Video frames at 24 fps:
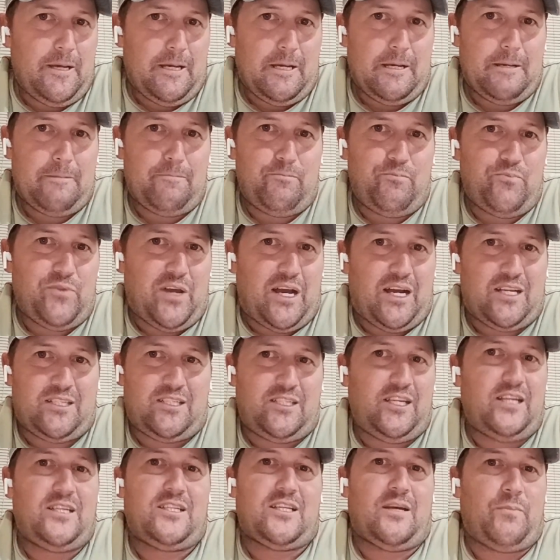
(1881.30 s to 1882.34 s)
I
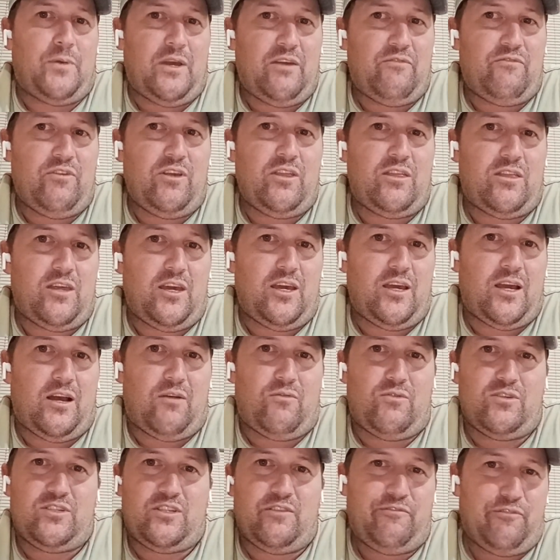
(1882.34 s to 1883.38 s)
set up everything. I
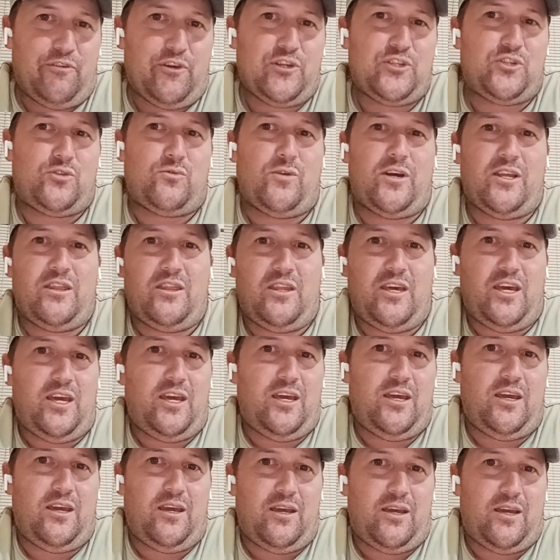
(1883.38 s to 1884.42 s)
was the first one
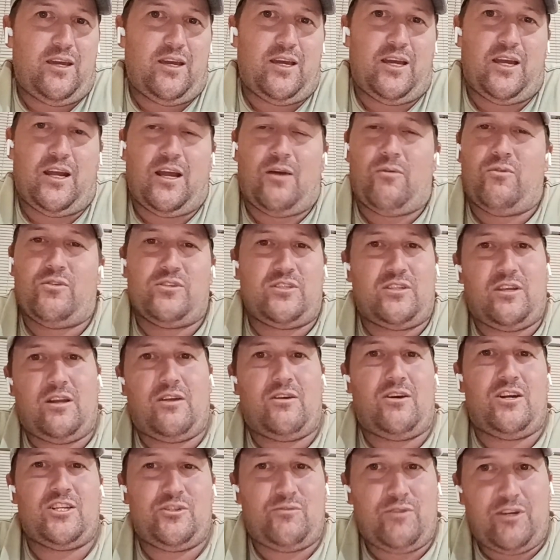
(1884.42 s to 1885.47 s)
there and I was the
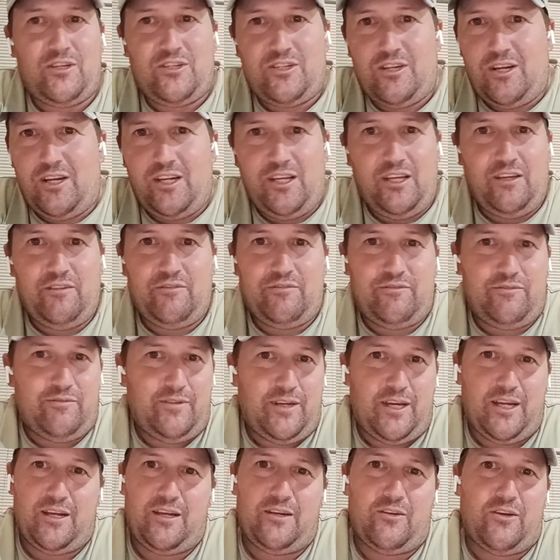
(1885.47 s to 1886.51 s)
last one to leave.
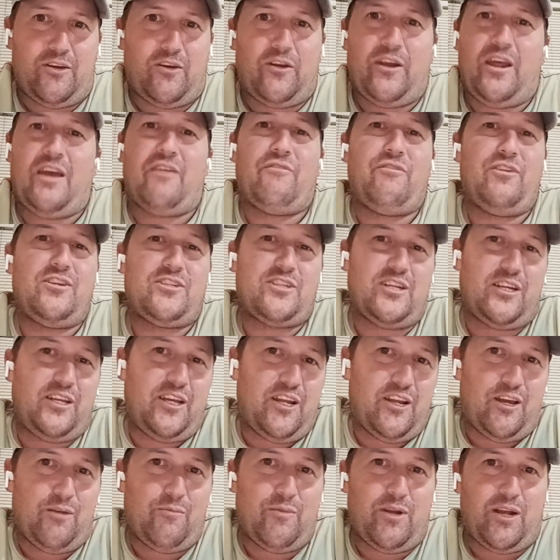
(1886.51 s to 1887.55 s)
And on average, I'd
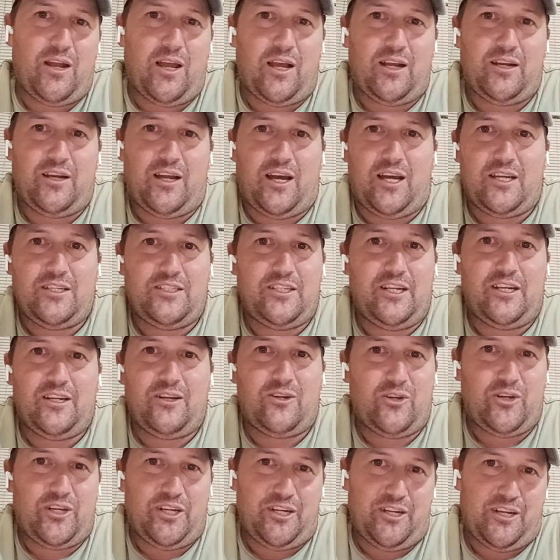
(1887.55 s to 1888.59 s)
get home at like 9, 10
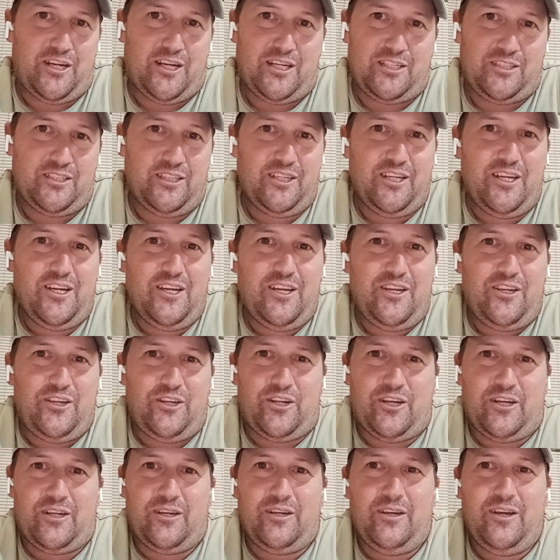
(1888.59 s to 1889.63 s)
o'clock at night,
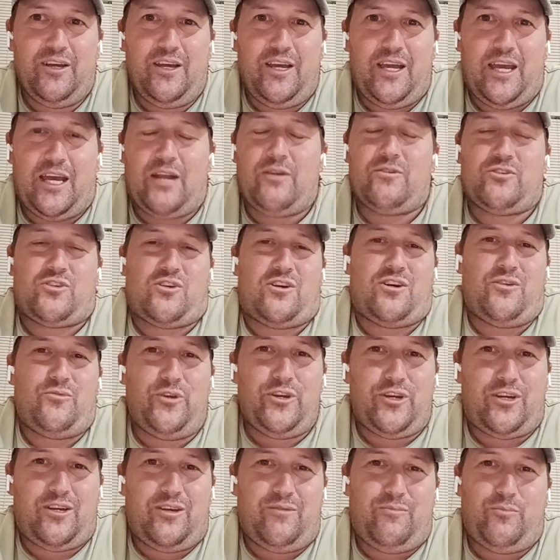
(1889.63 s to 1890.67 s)
and it was all
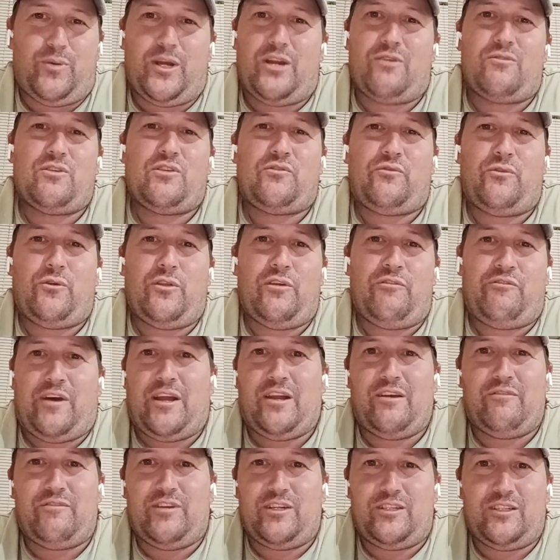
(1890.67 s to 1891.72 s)
good, but it was for the
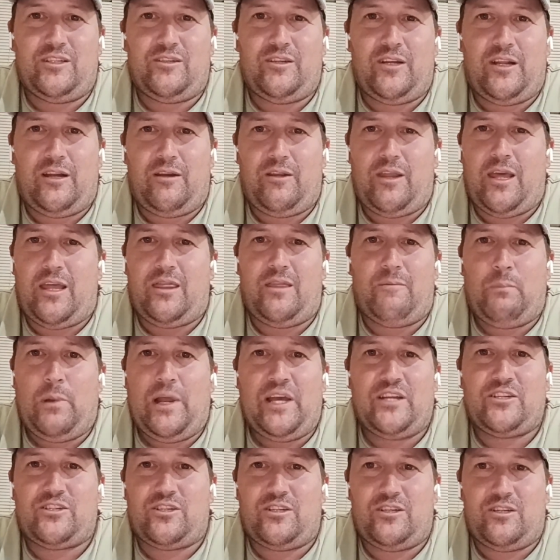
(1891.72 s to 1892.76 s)
fun of it and the
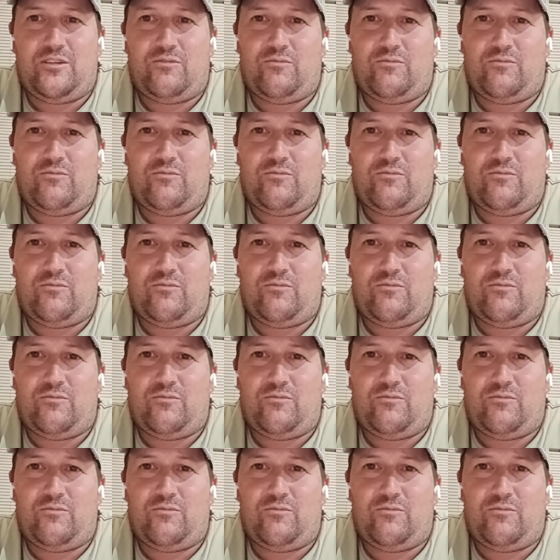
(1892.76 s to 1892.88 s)
pleasure.